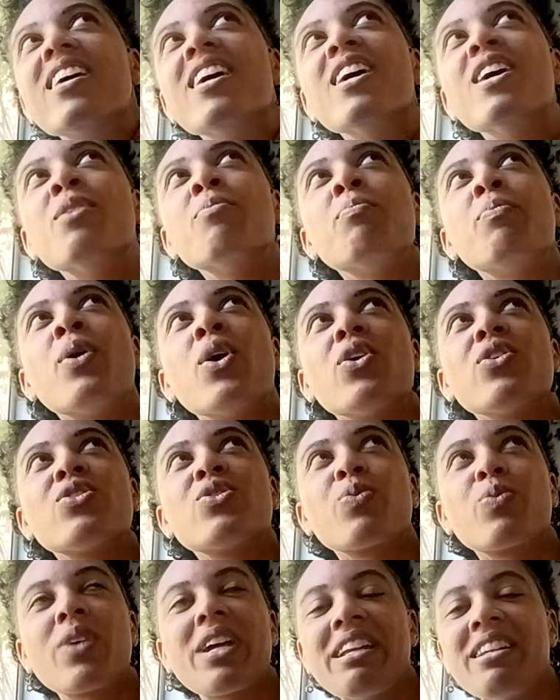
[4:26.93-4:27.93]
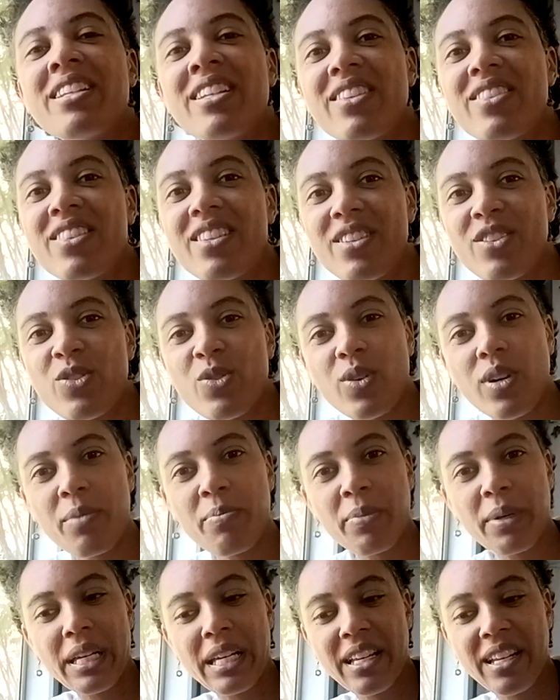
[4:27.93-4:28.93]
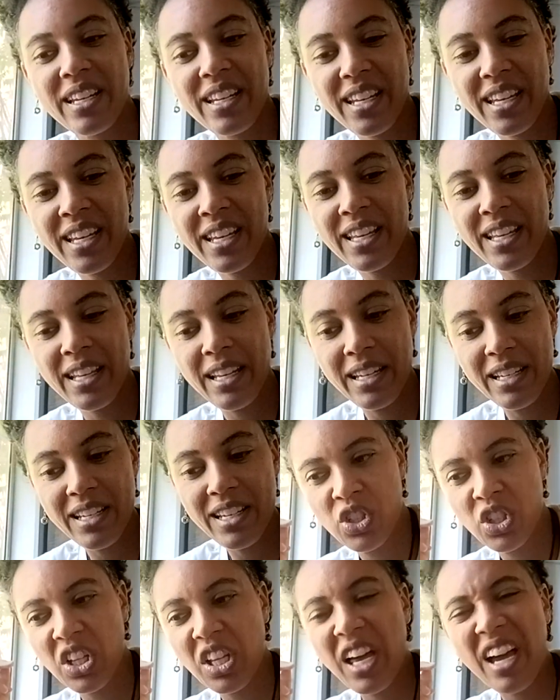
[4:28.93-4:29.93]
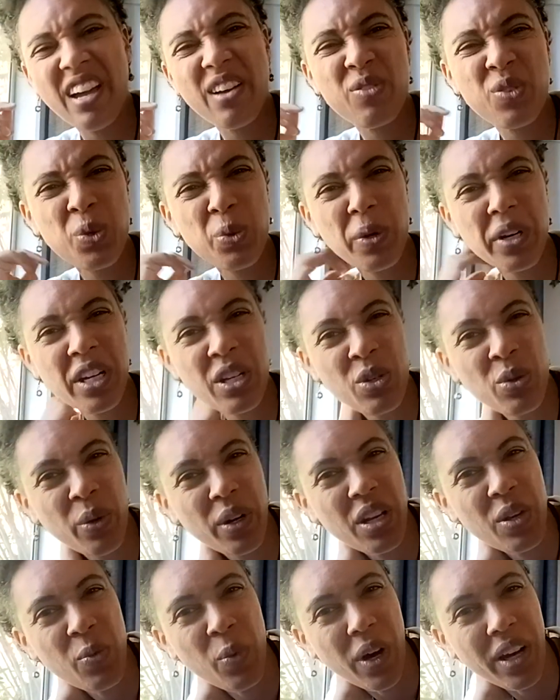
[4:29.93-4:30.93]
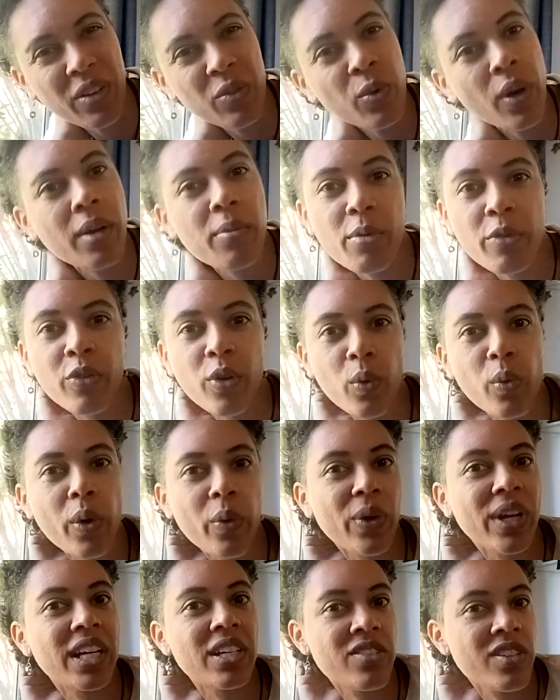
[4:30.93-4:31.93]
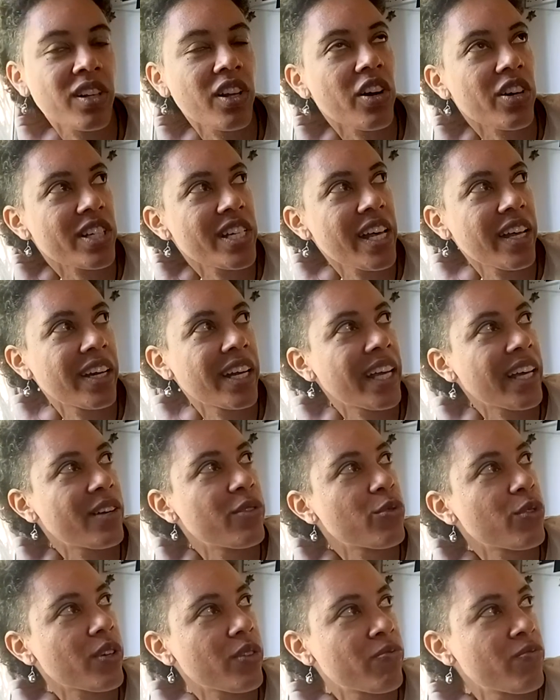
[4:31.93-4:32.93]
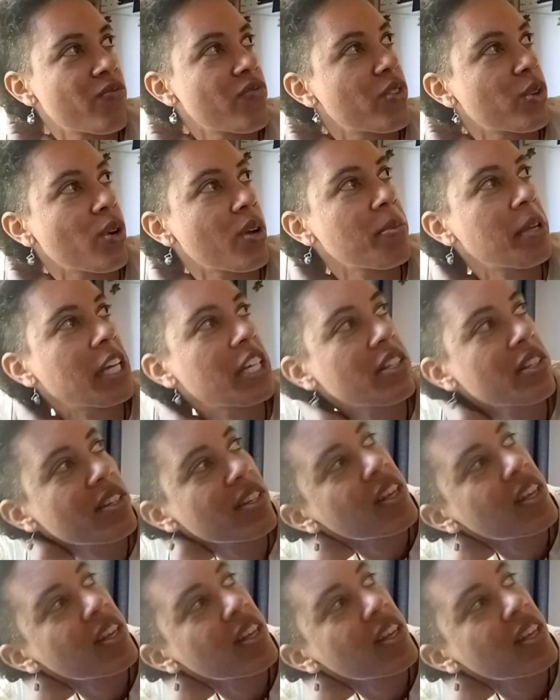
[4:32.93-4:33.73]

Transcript: impulse rented this trumpet in July of 2021, right before we went into lockdown again for 3 months,